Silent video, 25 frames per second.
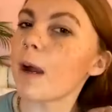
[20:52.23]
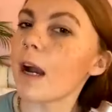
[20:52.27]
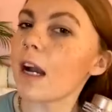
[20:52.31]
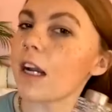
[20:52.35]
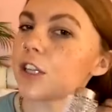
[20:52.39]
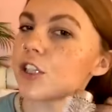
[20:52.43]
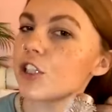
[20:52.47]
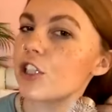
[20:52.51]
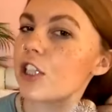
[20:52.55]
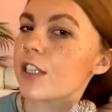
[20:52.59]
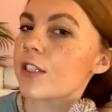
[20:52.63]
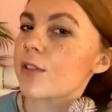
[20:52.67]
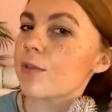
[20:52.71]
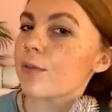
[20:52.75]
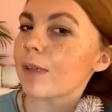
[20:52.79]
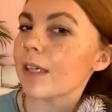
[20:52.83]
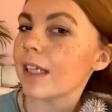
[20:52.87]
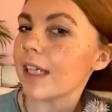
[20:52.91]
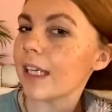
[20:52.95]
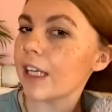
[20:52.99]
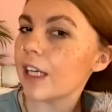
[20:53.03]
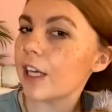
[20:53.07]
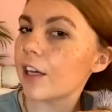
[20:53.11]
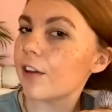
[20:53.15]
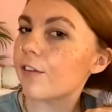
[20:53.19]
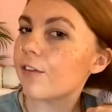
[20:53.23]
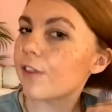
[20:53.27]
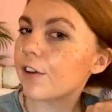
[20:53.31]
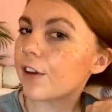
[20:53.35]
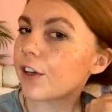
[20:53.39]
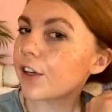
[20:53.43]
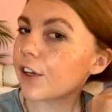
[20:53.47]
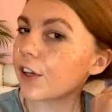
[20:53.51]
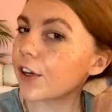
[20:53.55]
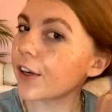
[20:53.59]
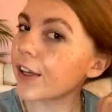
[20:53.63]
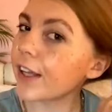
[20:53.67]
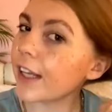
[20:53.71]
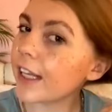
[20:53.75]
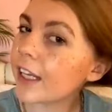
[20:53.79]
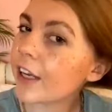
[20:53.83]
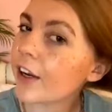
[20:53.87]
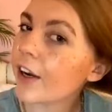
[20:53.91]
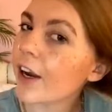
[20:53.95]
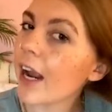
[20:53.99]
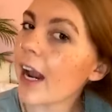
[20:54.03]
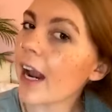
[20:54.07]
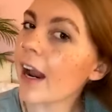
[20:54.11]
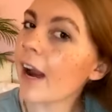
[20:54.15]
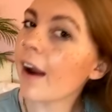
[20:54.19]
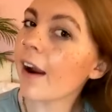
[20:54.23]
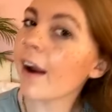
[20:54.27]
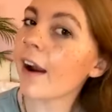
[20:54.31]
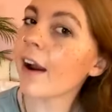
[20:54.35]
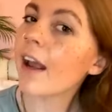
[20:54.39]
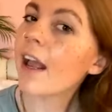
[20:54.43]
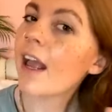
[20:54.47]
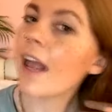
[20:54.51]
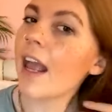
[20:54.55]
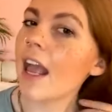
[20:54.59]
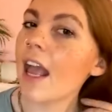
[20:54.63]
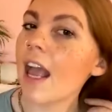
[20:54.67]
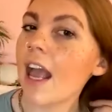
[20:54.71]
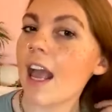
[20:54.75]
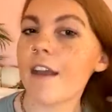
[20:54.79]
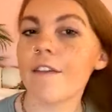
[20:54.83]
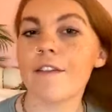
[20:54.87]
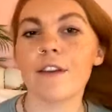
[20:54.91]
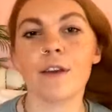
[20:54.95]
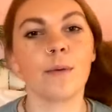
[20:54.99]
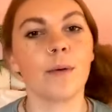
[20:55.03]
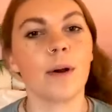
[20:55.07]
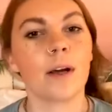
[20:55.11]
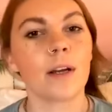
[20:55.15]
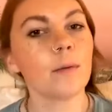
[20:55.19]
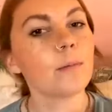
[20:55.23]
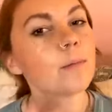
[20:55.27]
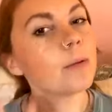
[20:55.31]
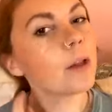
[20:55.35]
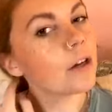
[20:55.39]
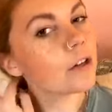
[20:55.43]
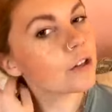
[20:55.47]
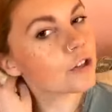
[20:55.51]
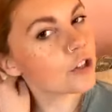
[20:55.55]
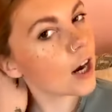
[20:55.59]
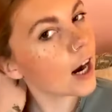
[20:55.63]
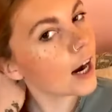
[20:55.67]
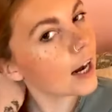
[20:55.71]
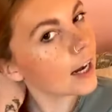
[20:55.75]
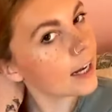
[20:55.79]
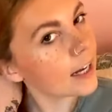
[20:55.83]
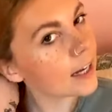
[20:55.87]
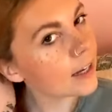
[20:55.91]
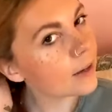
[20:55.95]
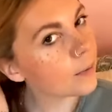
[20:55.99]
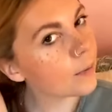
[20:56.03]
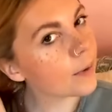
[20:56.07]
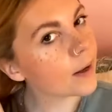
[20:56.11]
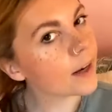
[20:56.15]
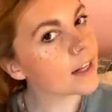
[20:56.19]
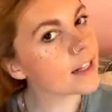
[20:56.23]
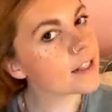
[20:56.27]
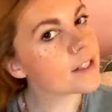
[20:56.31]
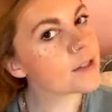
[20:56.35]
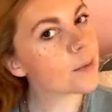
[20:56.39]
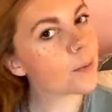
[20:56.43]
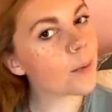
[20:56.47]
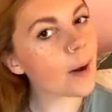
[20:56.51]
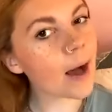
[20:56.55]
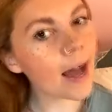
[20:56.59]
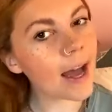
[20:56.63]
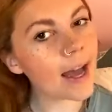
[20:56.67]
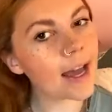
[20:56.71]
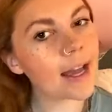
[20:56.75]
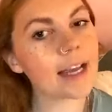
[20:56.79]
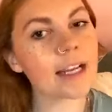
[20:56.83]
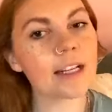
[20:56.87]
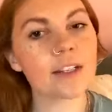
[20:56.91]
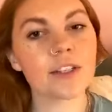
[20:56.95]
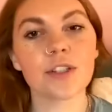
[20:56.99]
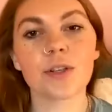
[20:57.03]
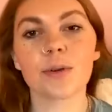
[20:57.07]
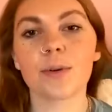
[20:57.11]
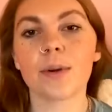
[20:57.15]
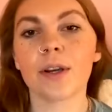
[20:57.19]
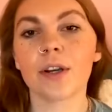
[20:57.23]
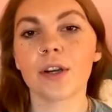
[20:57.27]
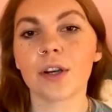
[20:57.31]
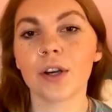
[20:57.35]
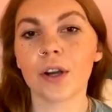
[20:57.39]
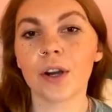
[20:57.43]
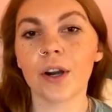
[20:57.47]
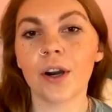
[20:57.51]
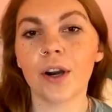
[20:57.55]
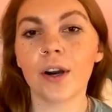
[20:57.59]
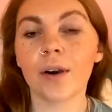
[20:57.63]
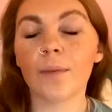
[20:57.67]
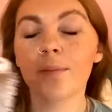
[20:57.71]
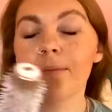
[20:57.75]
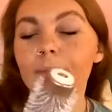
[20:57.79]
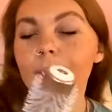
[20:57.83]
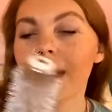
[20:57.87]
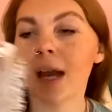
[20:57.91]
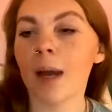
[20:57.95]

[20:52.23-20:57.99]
brush is really good for curling your hair if you want to blow dry it when it's wet into a curl.